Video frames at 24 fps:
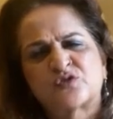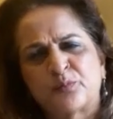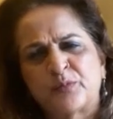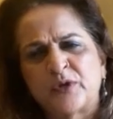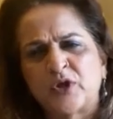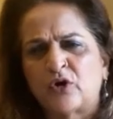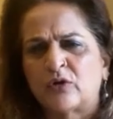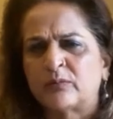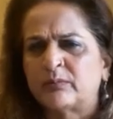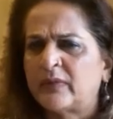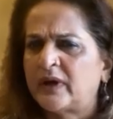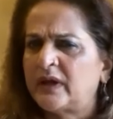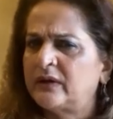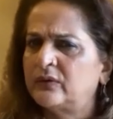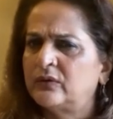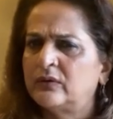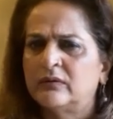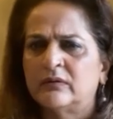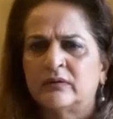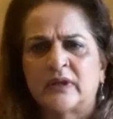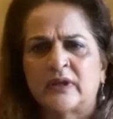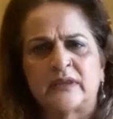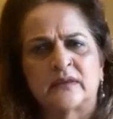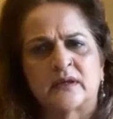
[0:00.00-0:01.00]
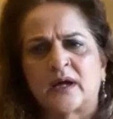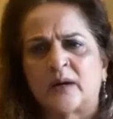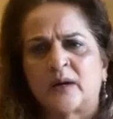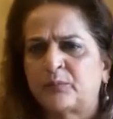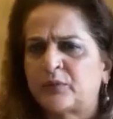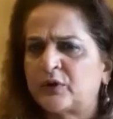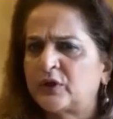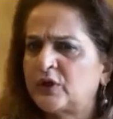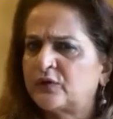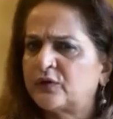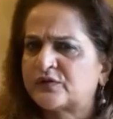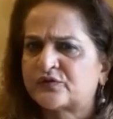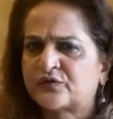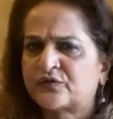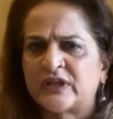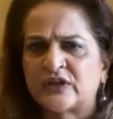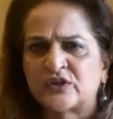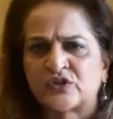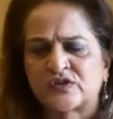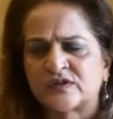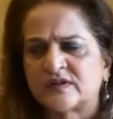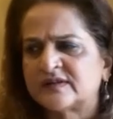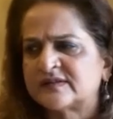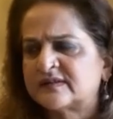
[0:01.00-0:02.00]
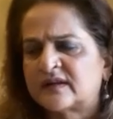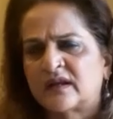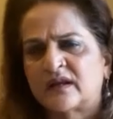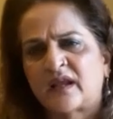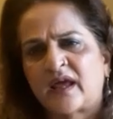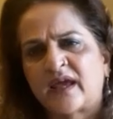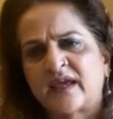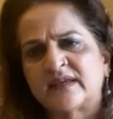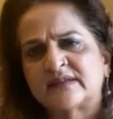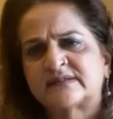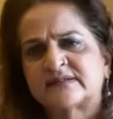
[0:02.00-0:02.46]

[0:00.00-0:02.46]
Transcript: be on my own in the company of strangers in a nice,